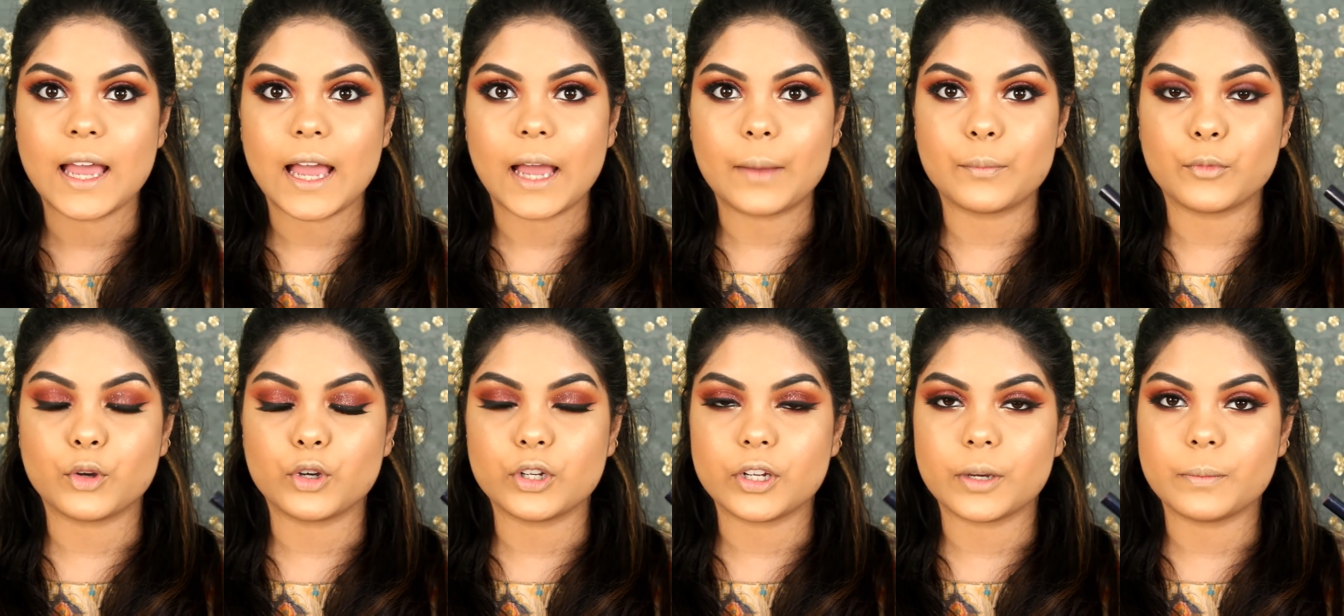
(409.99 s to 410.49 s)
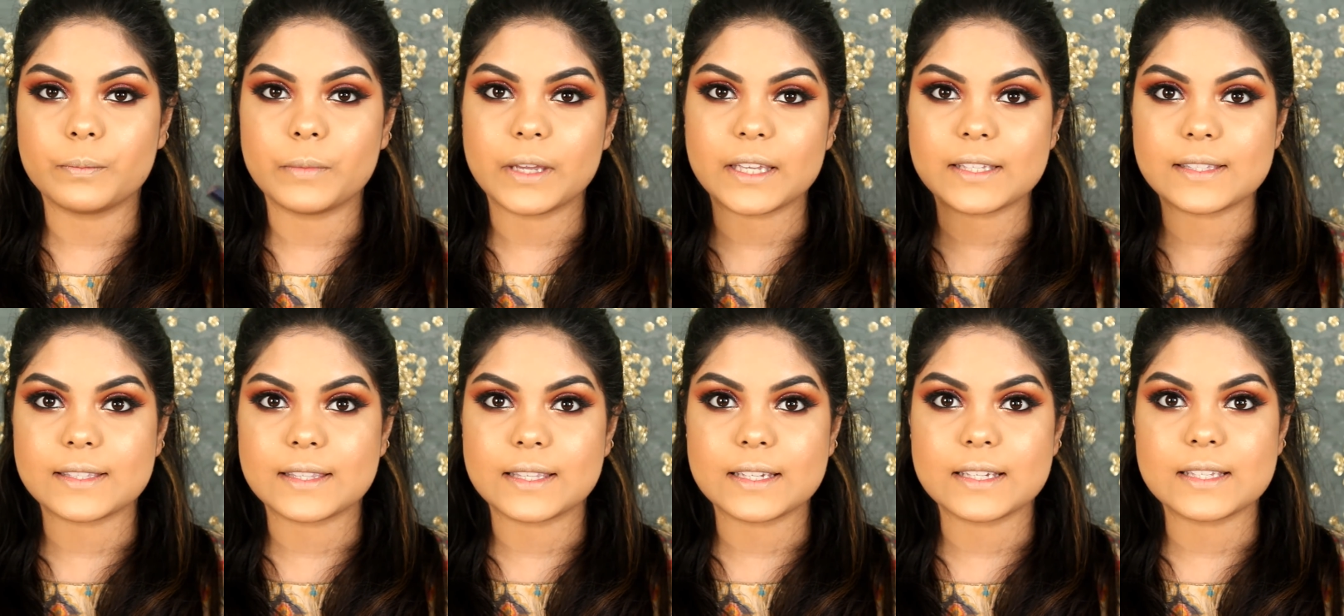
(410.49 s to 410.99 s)
I'm gonna
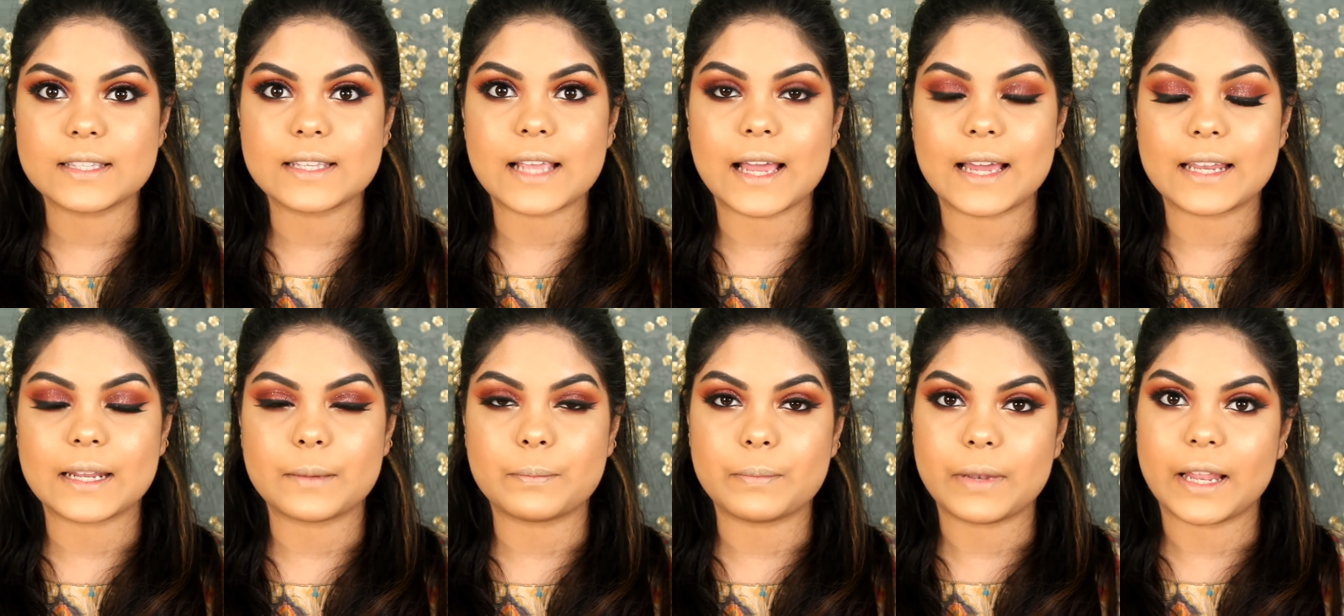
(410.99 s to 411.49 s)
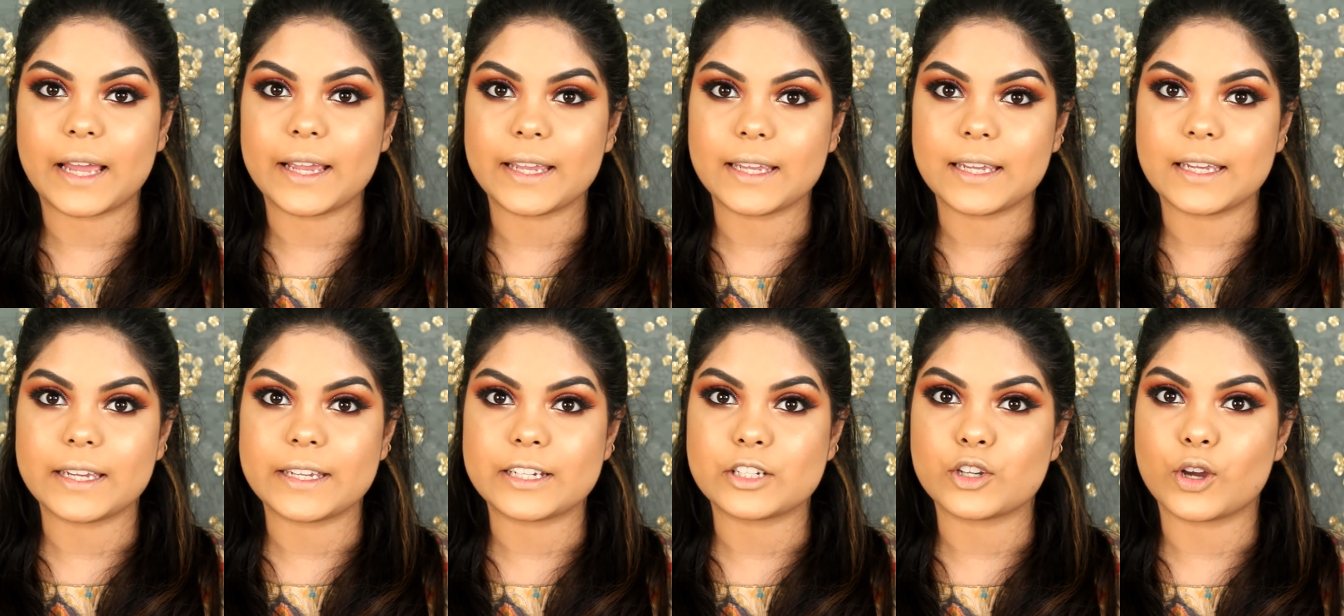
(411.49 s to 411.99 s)
mix this and apply
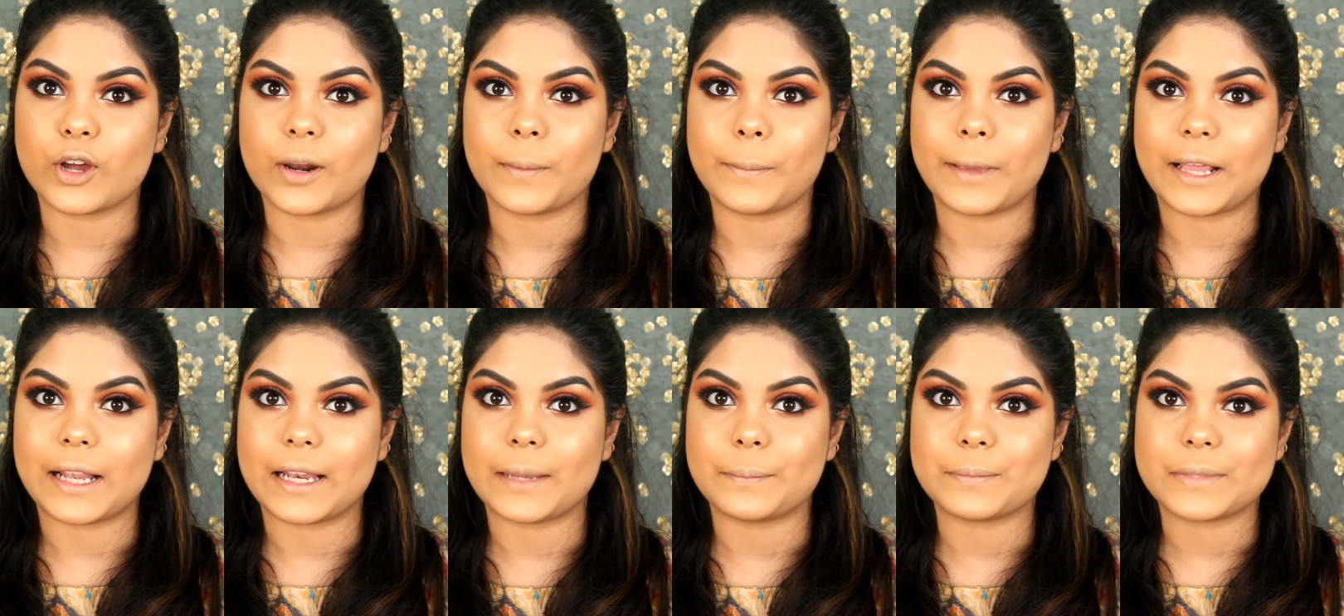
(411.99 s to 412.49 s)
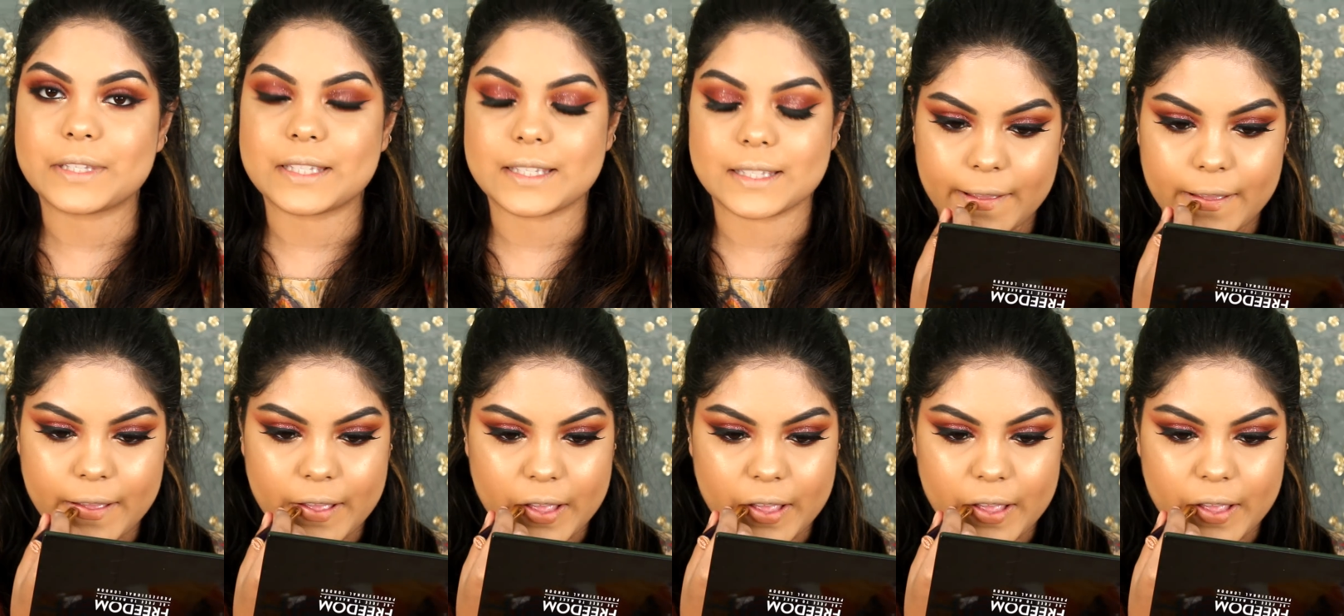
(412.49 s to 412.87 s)
it on my lips.